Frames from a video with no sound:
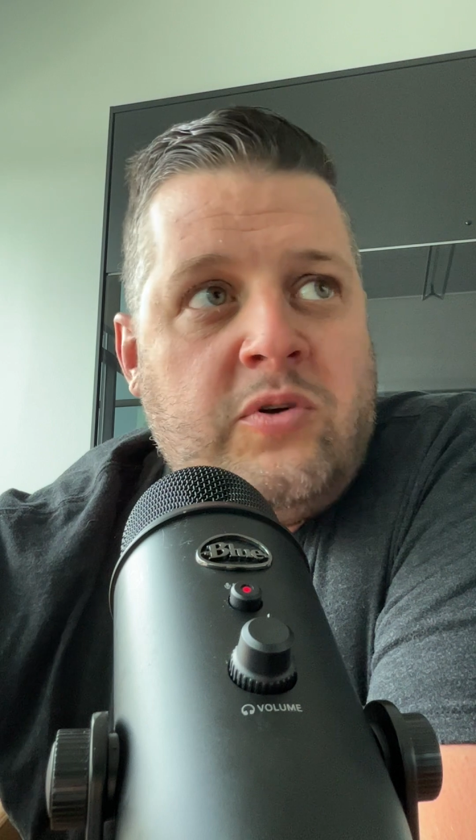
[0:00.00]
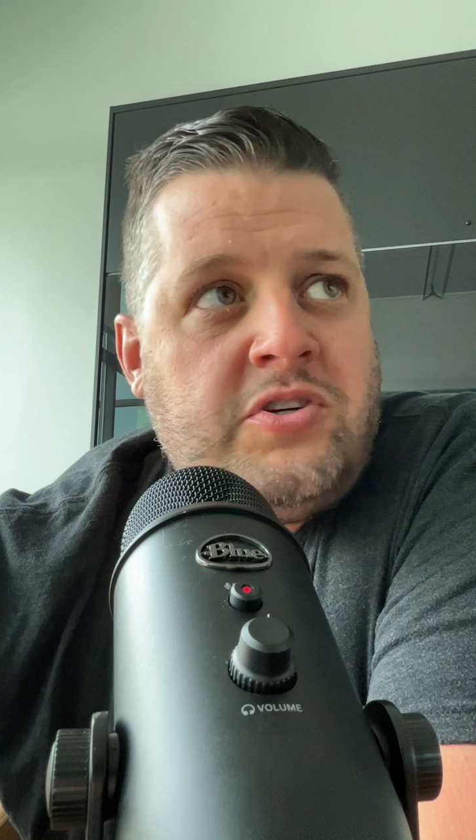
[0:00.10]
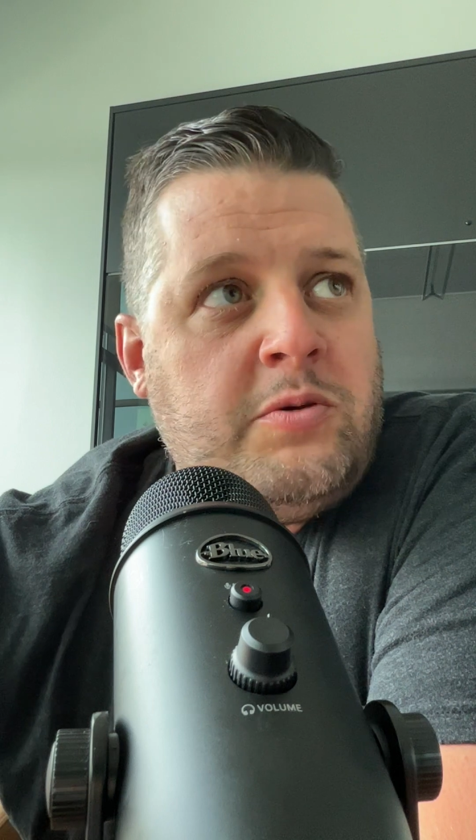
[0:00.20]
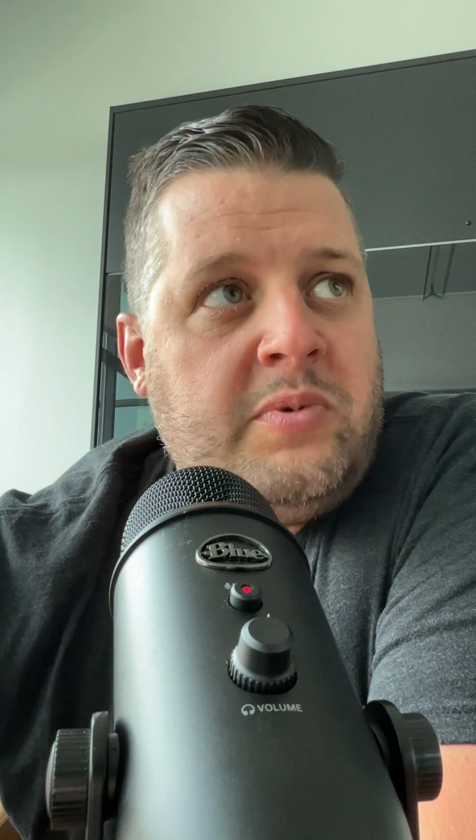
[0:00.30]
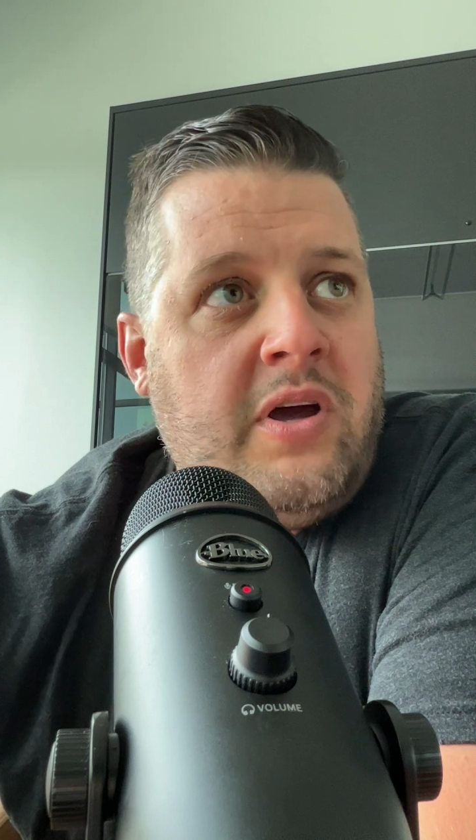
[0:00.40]
We
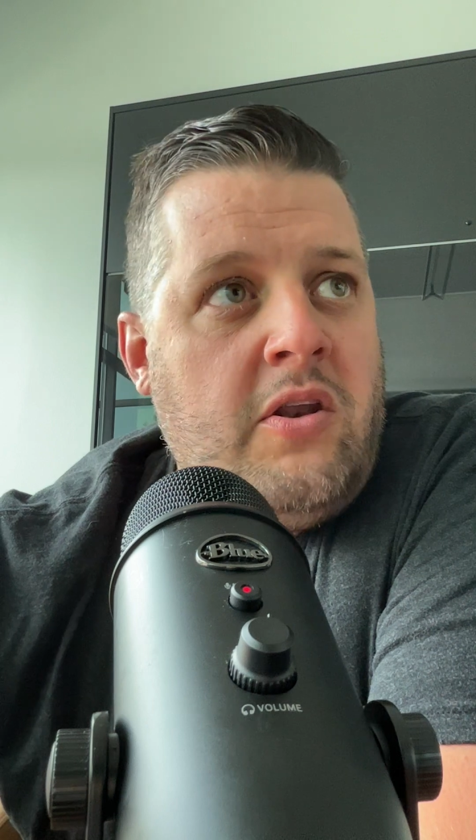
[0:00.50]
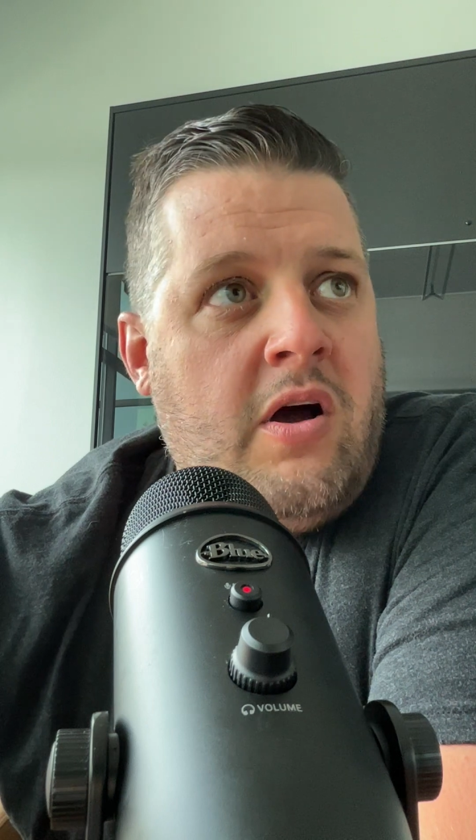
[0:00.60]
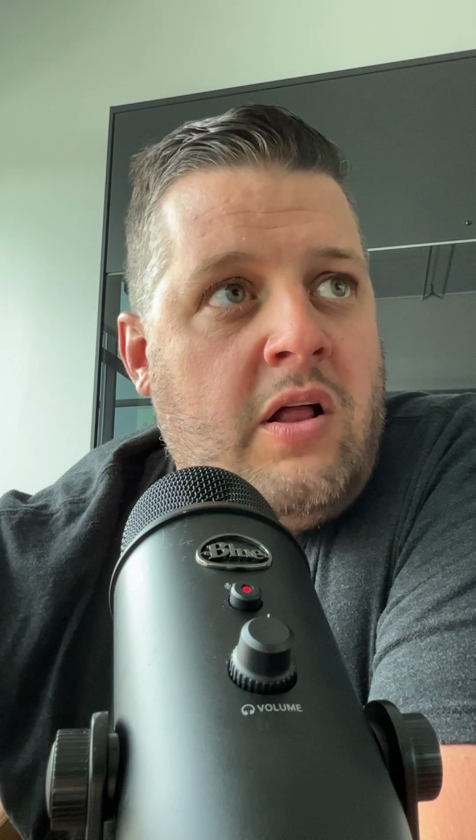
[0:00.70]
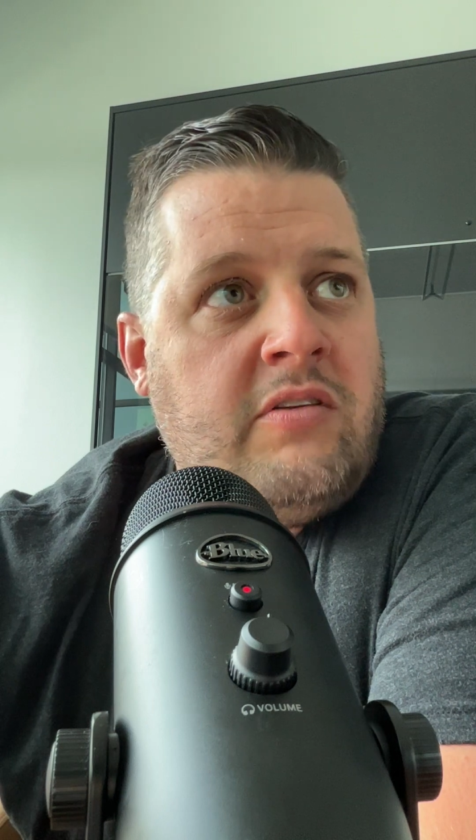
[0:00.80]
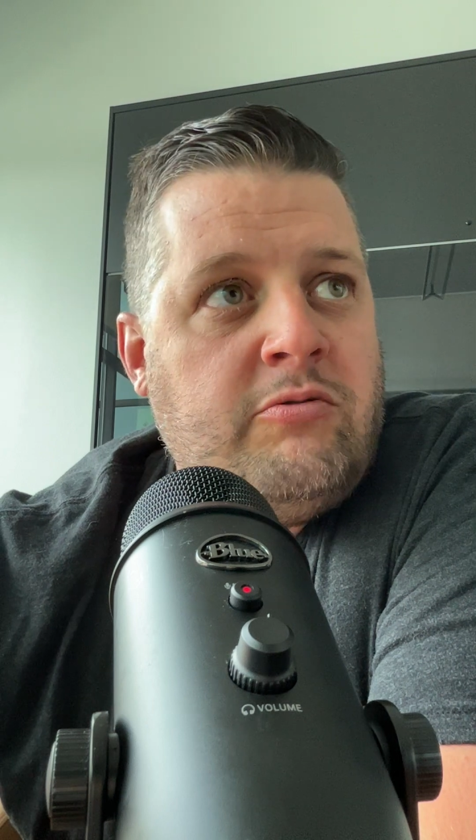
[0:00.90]
should be on
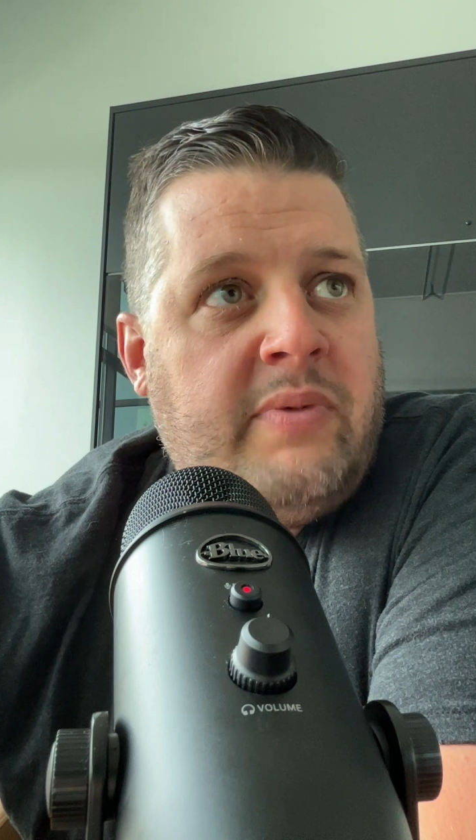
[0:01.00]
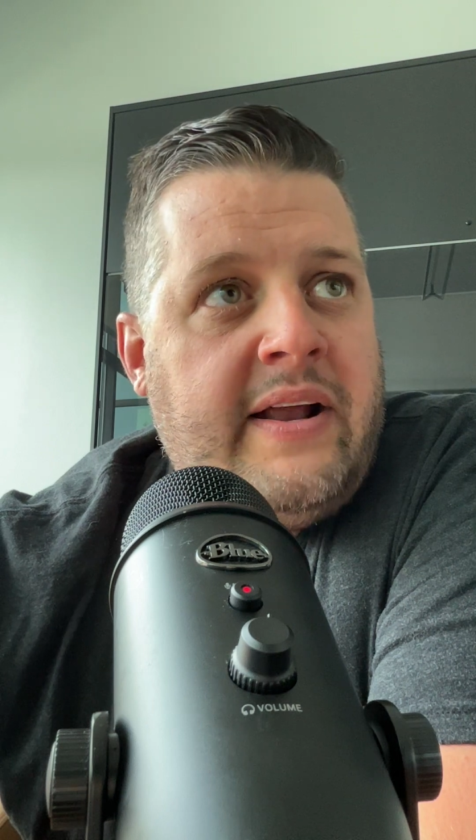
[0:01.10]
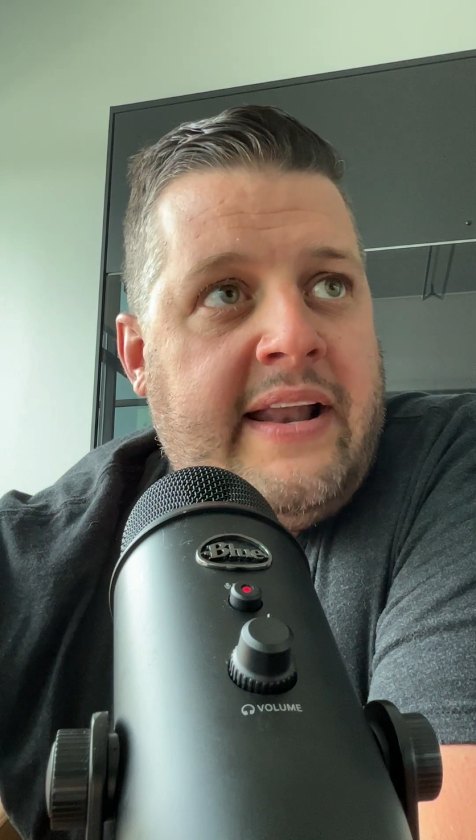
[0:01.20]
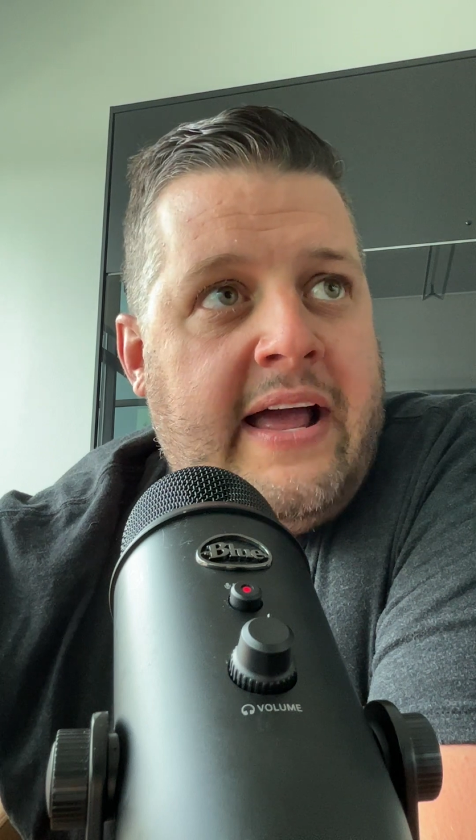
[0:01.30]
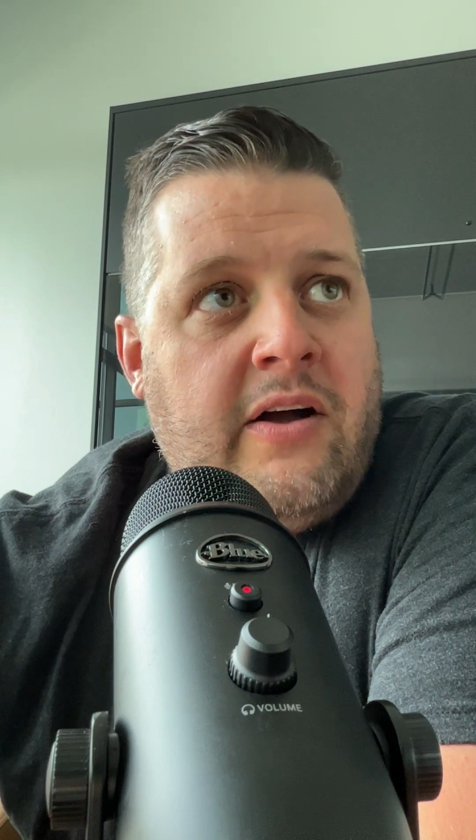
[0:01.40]
all of them by
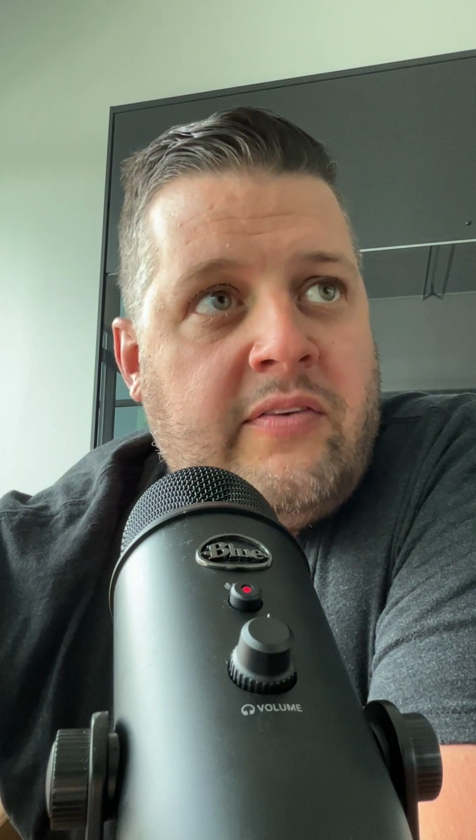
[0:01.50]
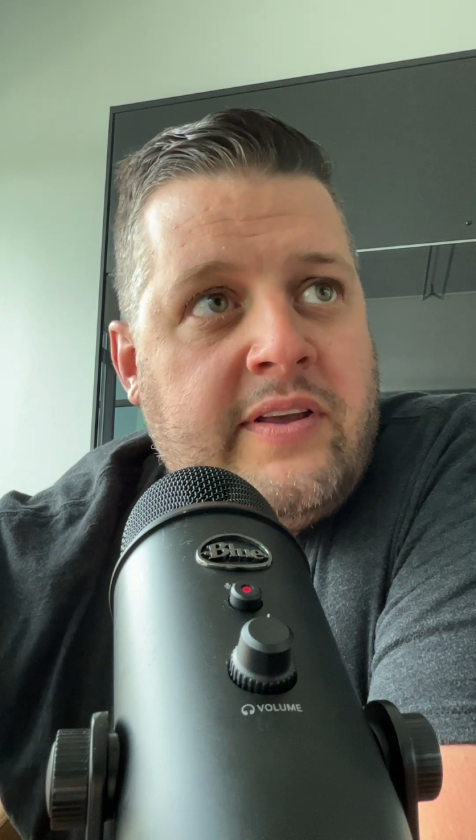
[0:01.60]
now.